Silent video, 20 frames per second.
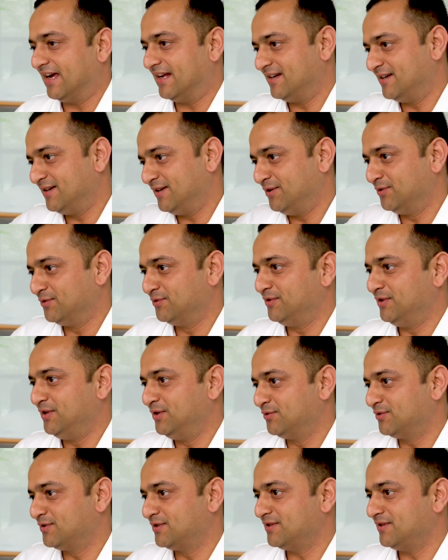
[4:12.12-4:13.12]
and you
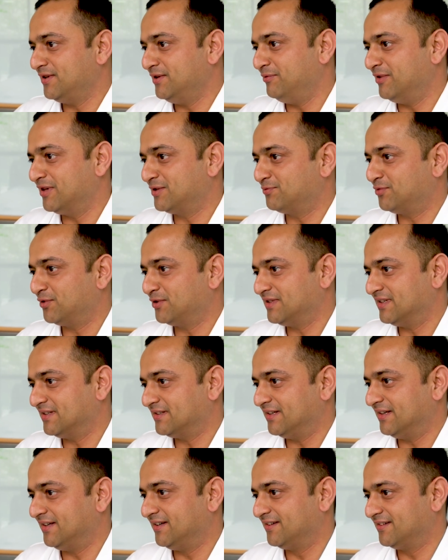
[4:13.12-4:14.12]
use the image
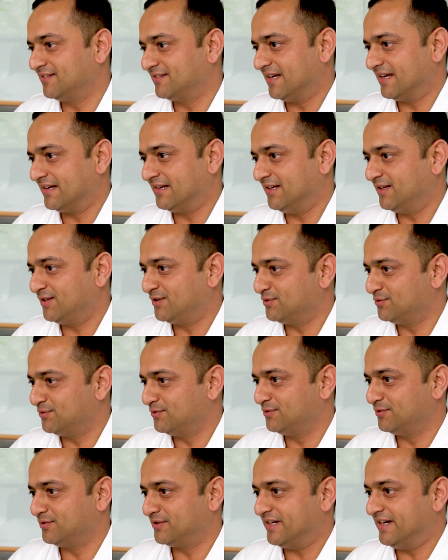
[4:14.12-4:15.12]
processing technique
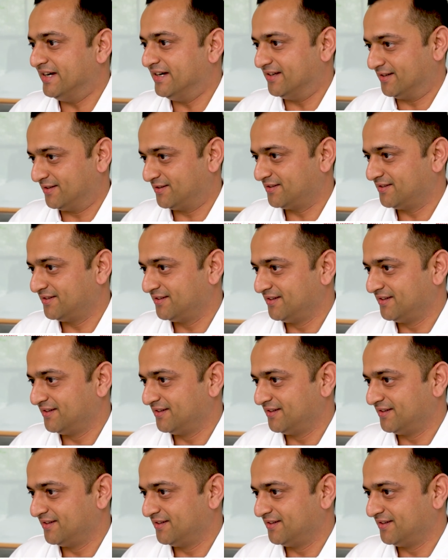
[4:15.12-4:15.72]
to read it